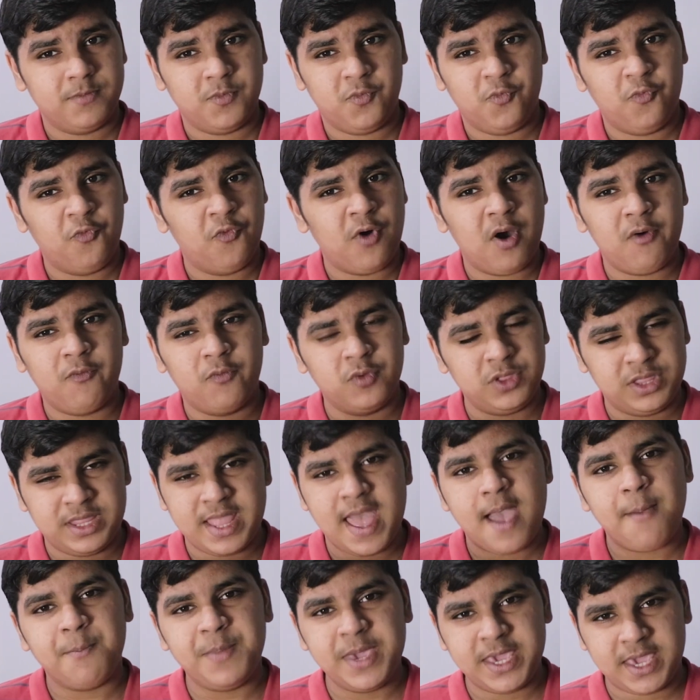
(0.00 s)
what would
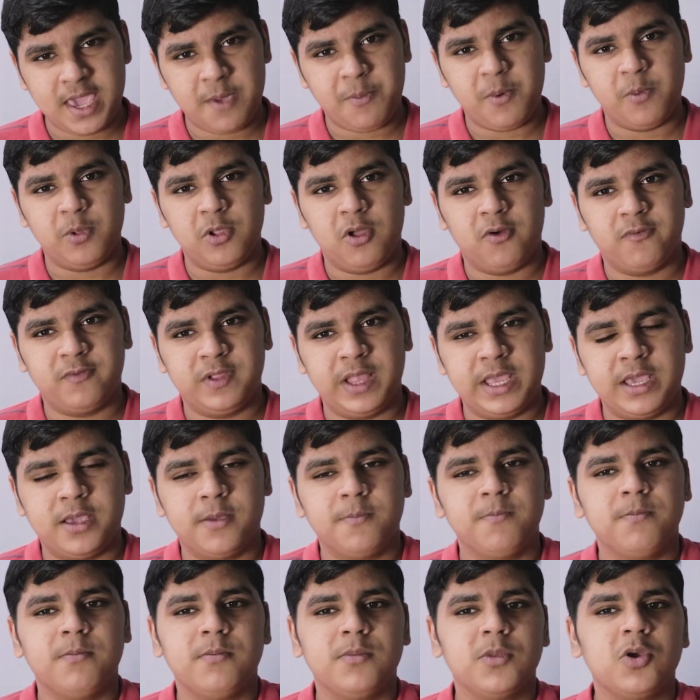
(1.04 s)
that be capable of? Like,
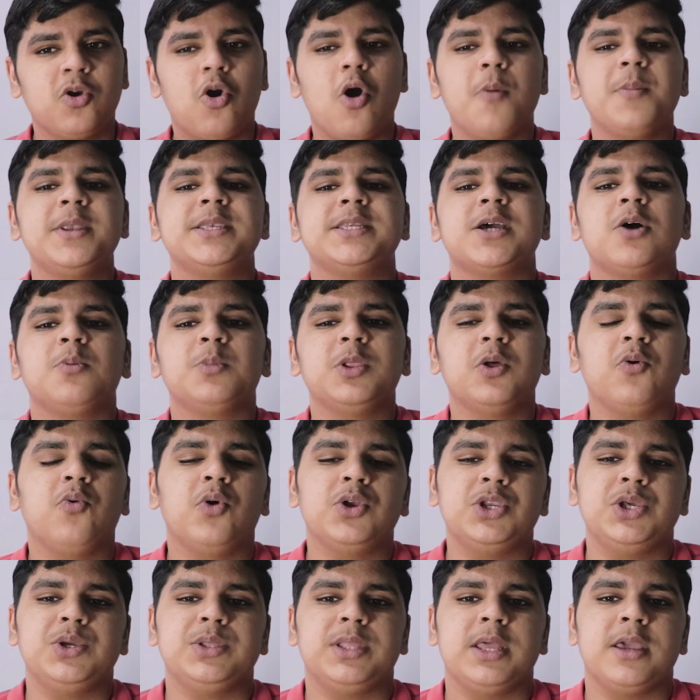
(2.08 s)
comment down below what
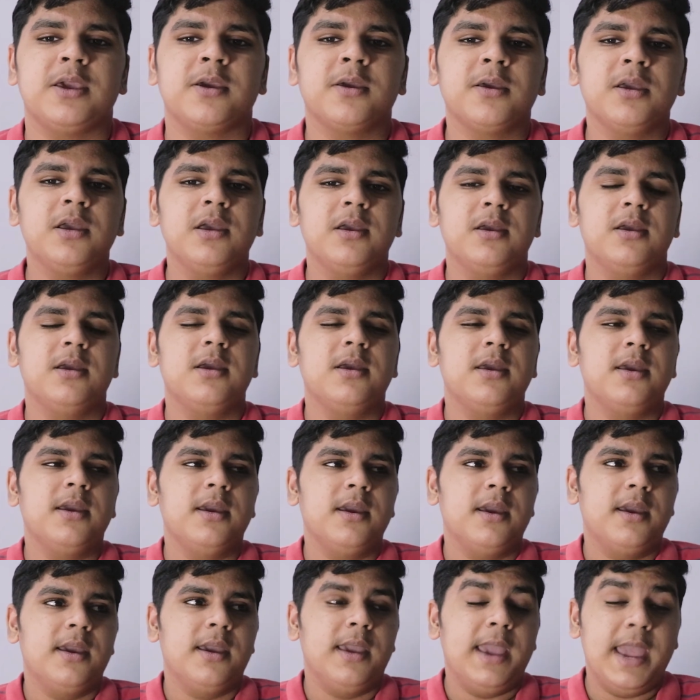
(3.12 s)
do you think.
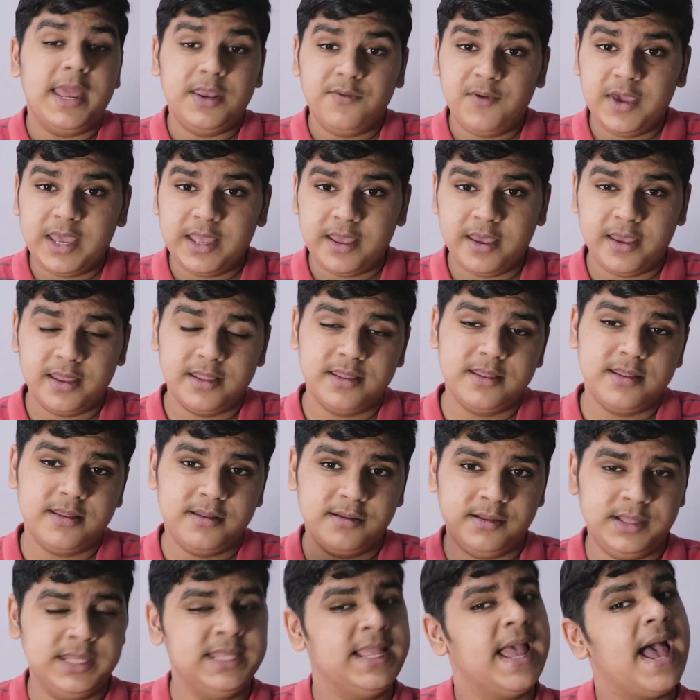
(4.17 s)
Anyway,
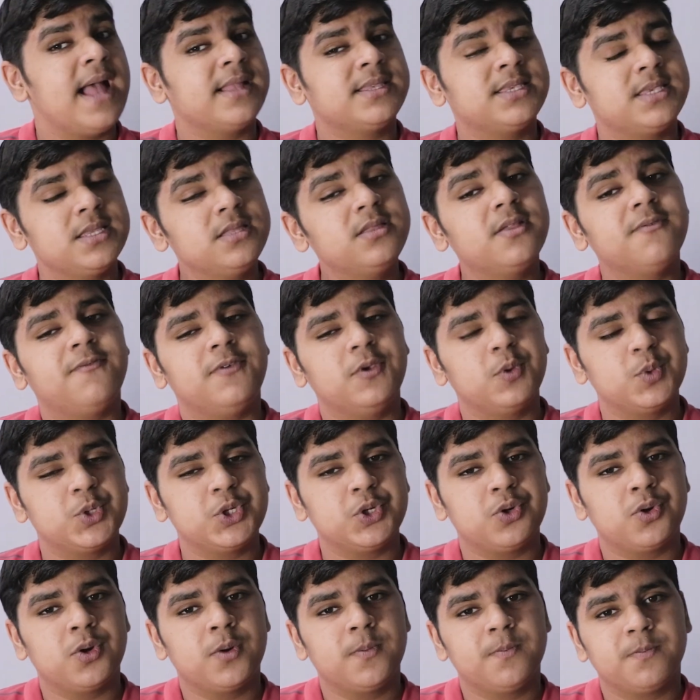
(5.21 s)
that's in the
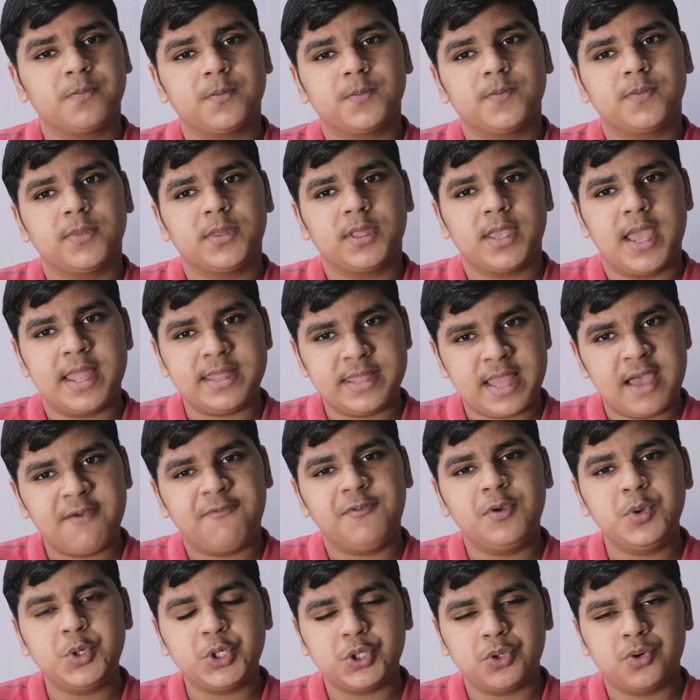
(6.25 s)
future, and that
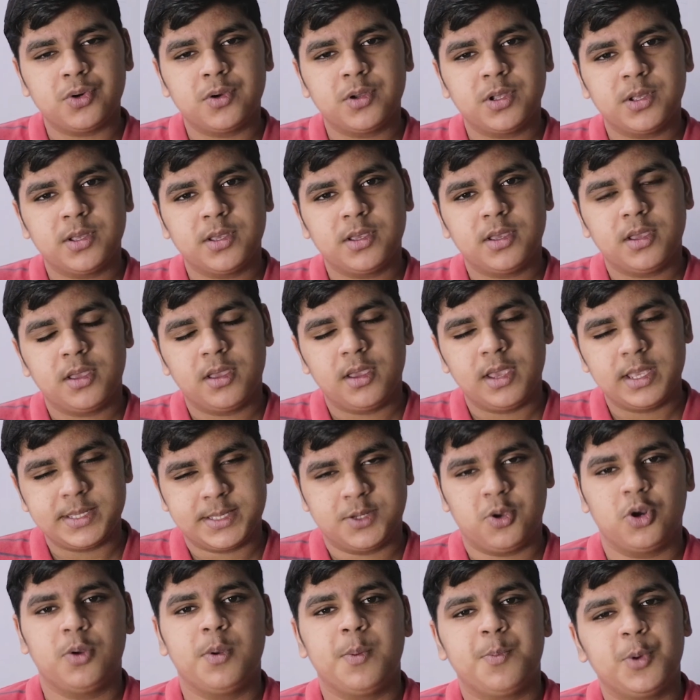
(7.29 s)
future It's
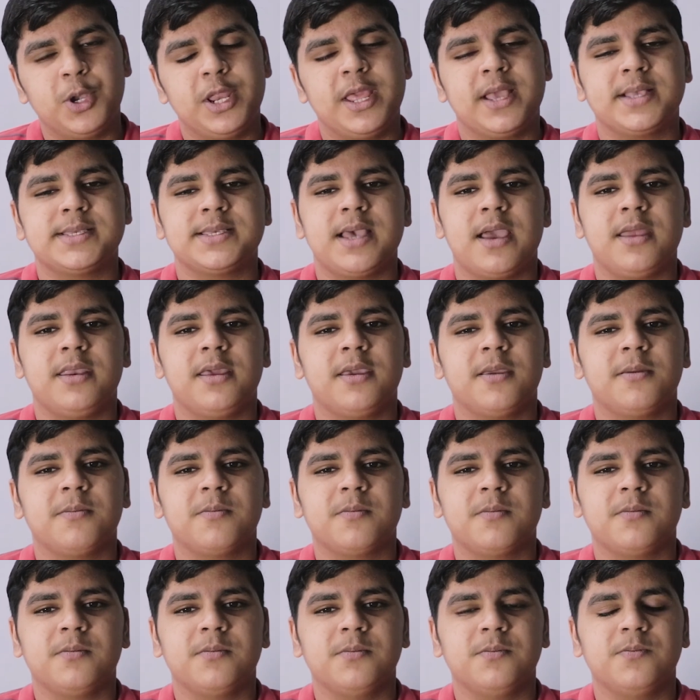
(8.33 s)
going to be pretty exciting.
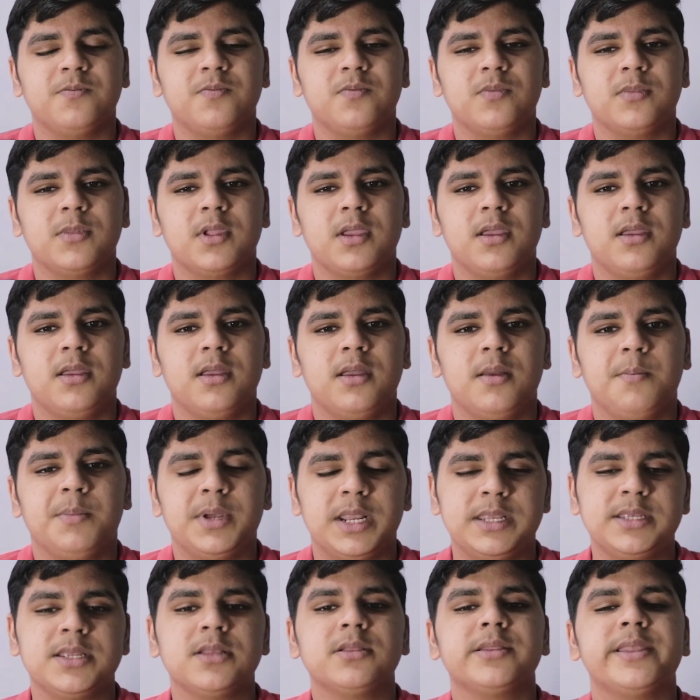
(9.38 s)
But
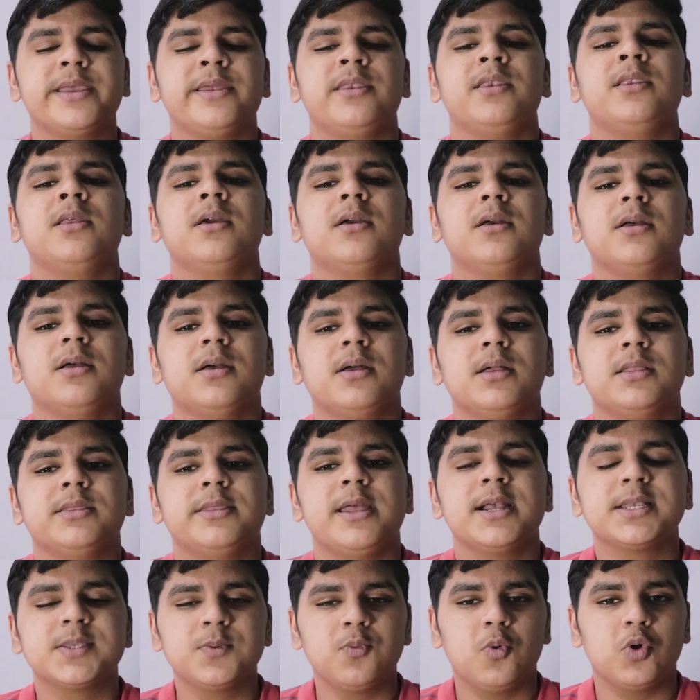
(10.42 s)
until then,
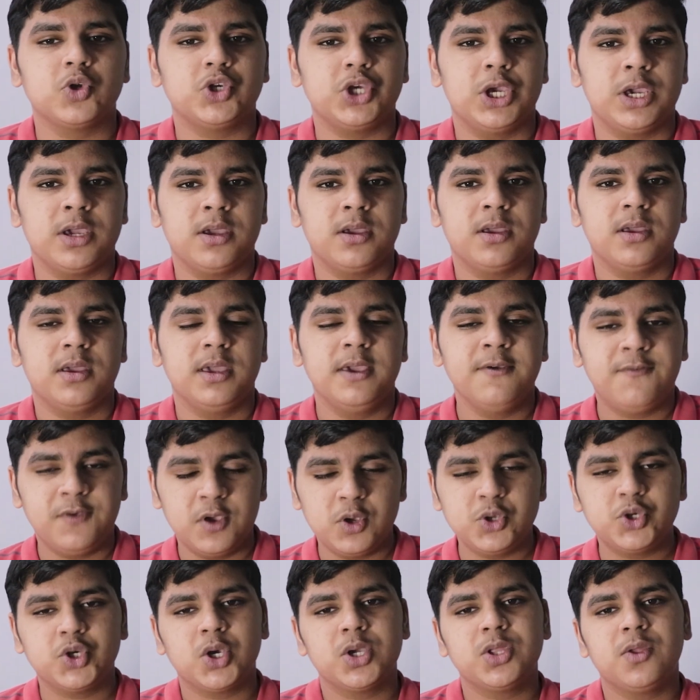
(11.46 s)
thanks for watching. If you
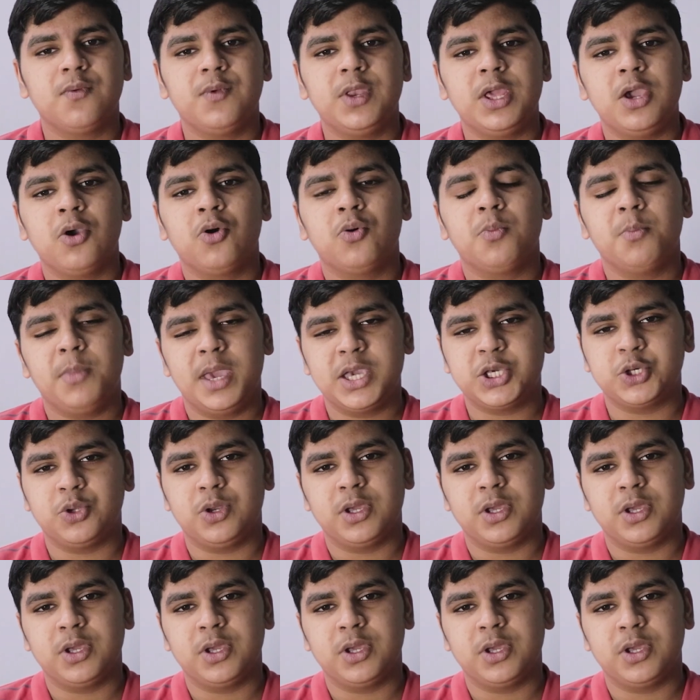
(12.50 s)
enjoyed the video, make sure